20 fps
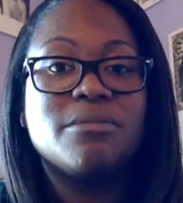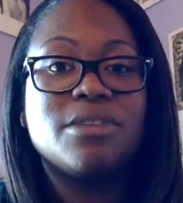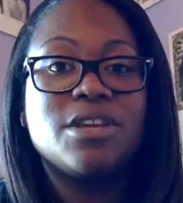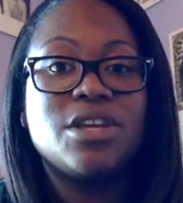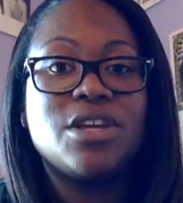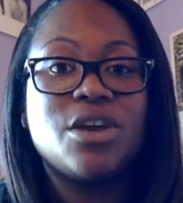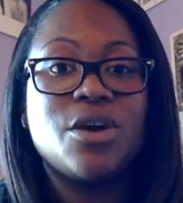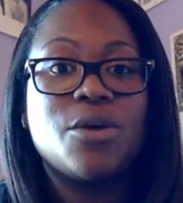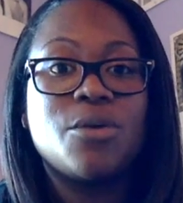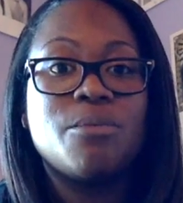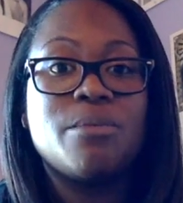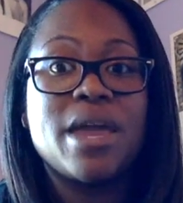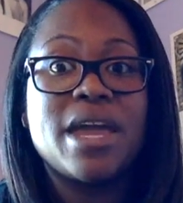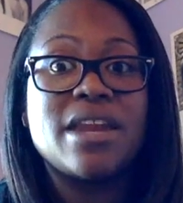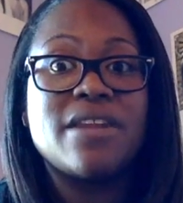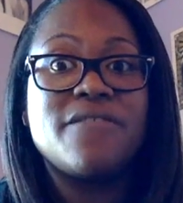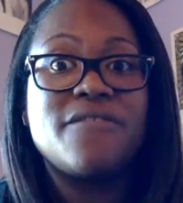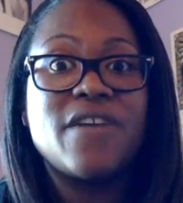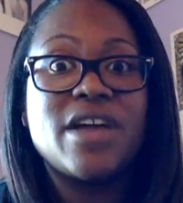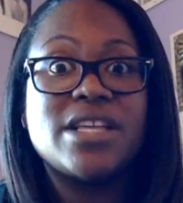you know,
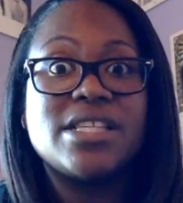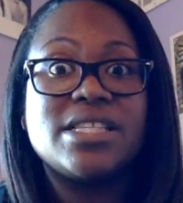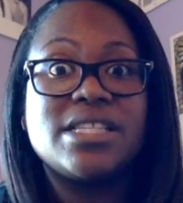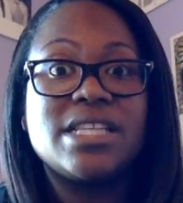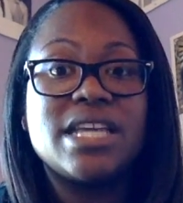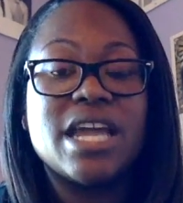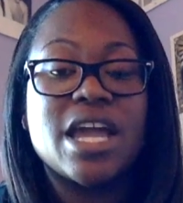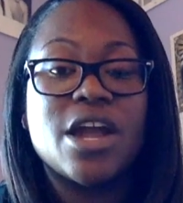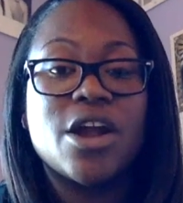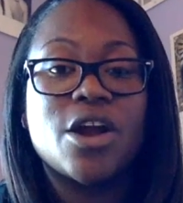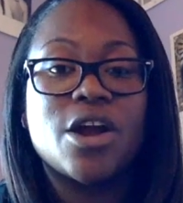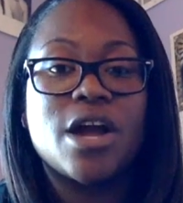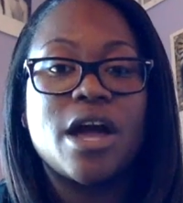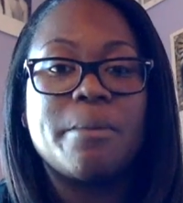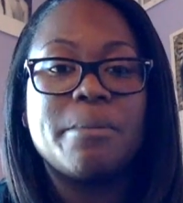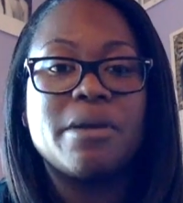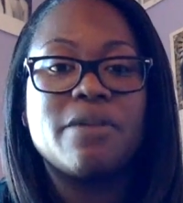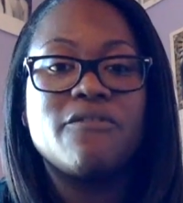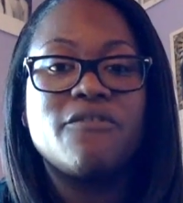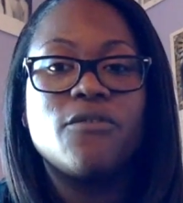manifesting or
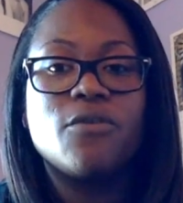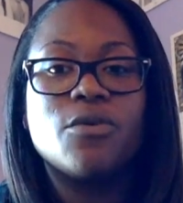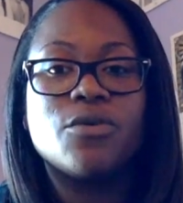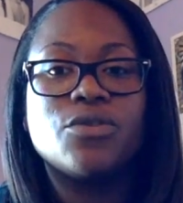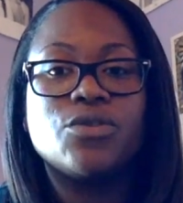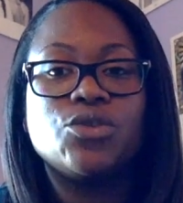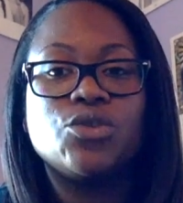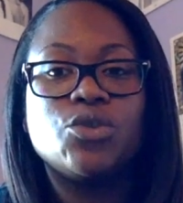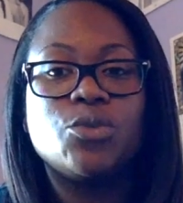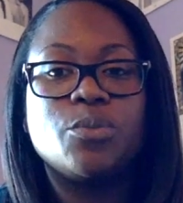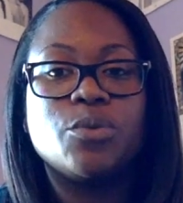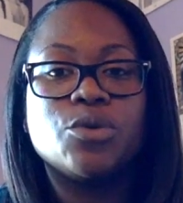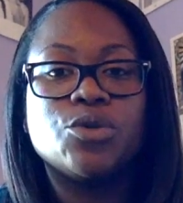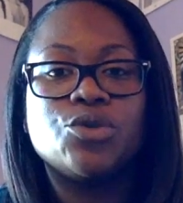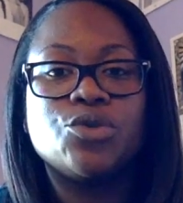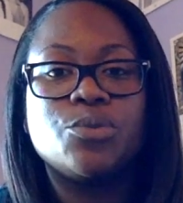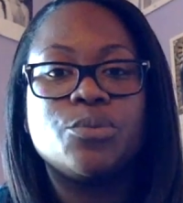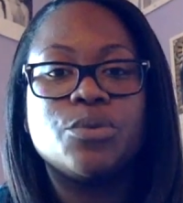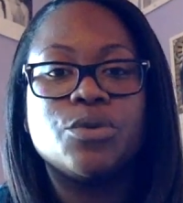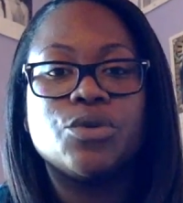coming forth super,
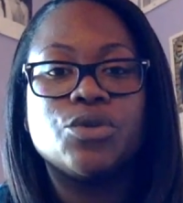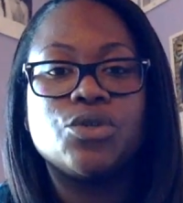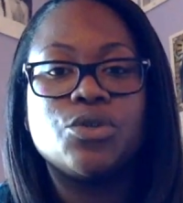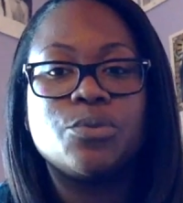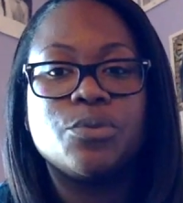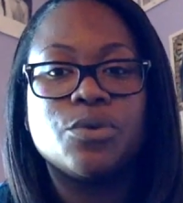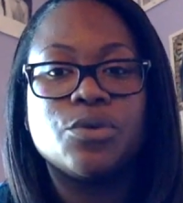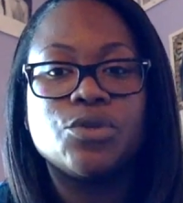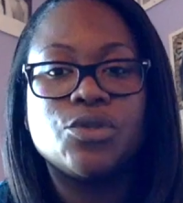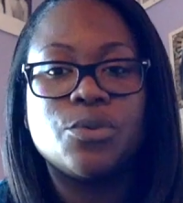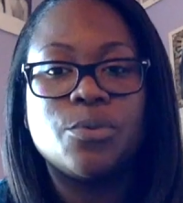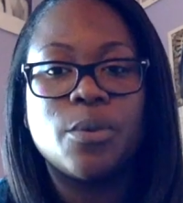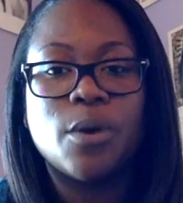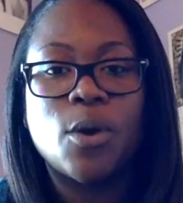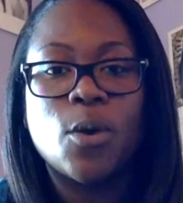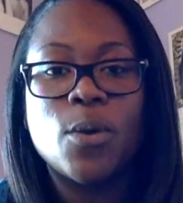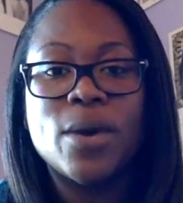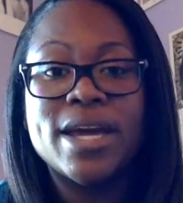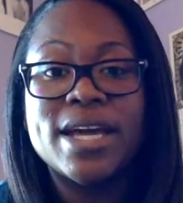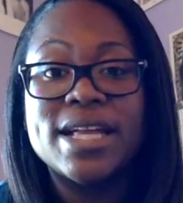super, super,
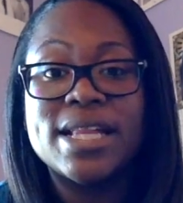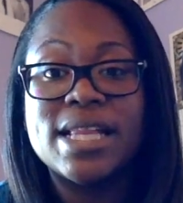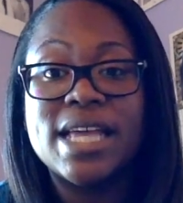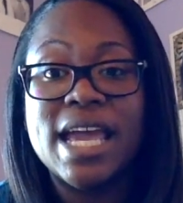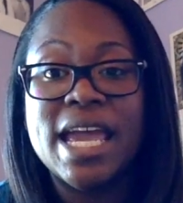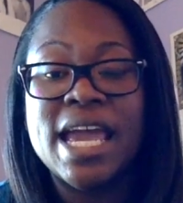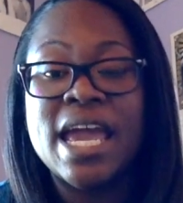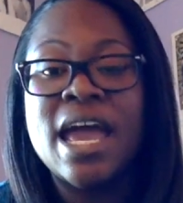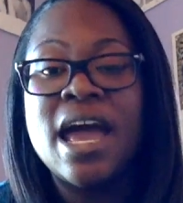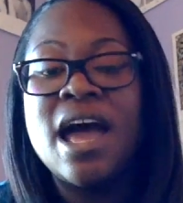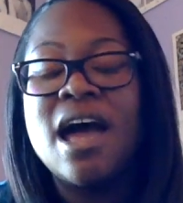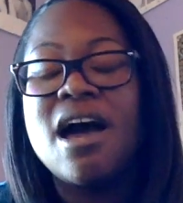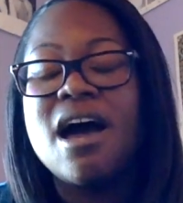super quickly.